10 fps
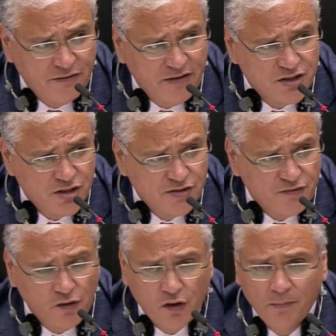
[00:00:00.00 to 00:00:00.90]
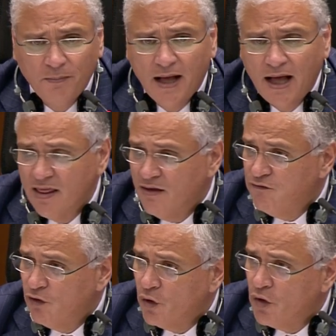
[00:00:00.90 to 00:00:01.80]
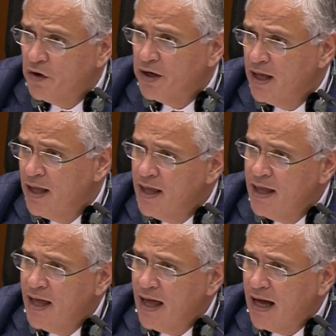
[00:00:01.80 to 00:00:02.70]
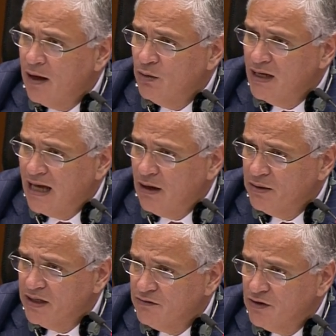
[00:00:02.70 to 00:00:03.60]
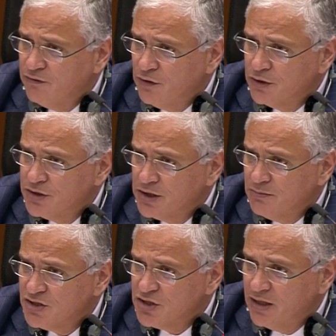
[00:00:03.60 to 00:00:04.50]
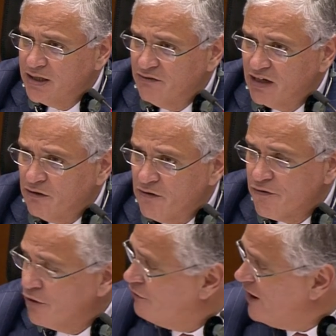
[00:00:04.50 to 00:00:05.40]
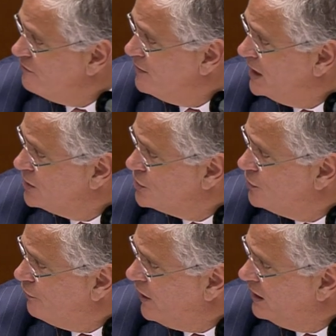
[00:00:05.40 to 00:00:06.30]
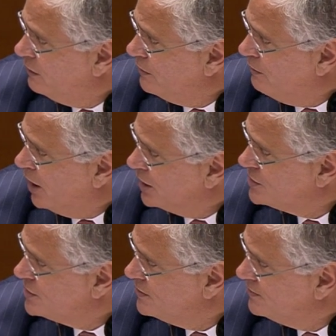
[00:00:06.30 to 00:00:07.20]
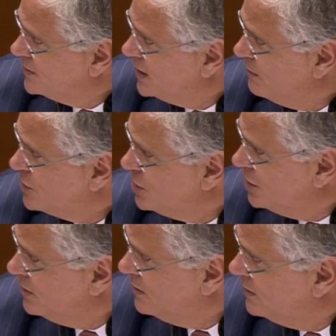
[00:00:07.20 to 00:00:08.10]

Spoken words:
interventions from the floor. I will now give the floor to Commissioner Ivanova for 5 minutes to final remarks. Commissioner?